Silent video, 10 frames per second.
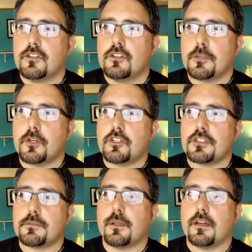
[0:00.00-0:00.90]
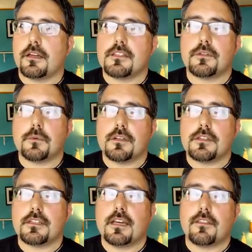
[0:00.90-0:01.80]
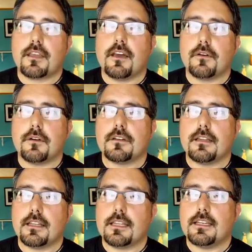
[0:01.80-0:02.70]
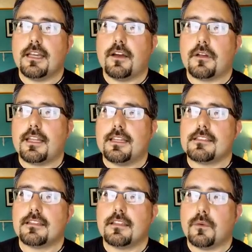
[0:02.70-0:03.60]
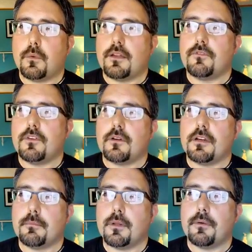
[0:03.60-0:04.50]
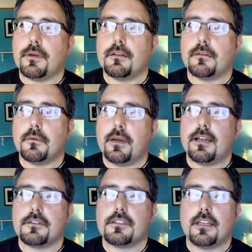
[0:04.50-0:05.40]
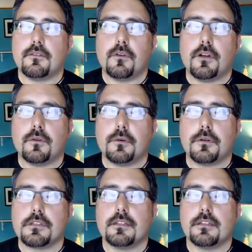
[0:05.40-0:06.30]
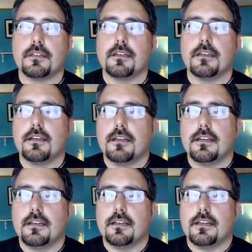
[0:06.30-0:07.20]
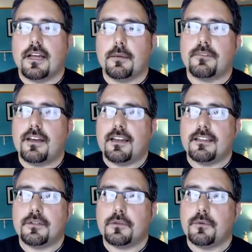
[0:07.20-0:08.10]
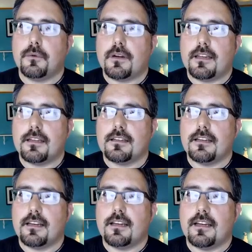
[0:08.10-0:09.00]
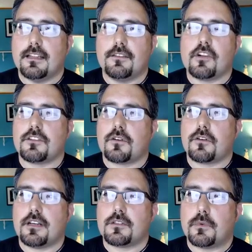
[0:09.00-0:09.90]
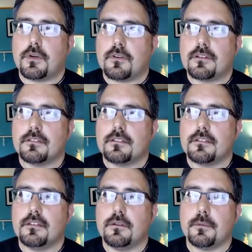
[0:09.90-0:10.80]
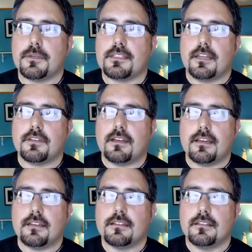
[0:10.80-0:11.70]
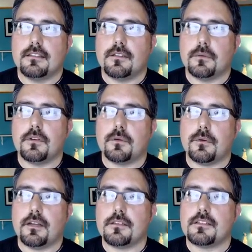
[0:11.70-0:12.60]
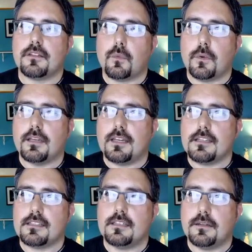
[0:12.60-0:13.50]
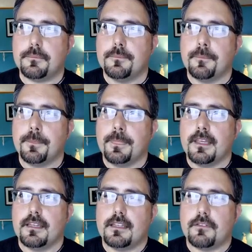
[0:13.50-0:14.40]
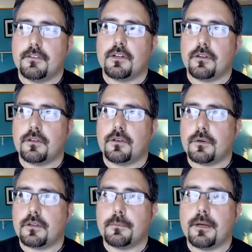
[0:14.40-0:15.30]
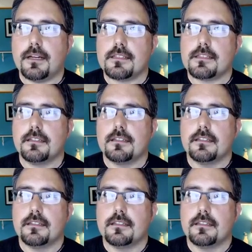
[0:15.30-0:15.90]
She pushed his belongings toward his side of the counter and leaned out, glancing at the white fury blowing right outside the front doors. "I'll be fine. Don't you worry. I live just across the river. You all be safe tonight. Don't do your rounds until the wind dies down." David turned to the door, then paused.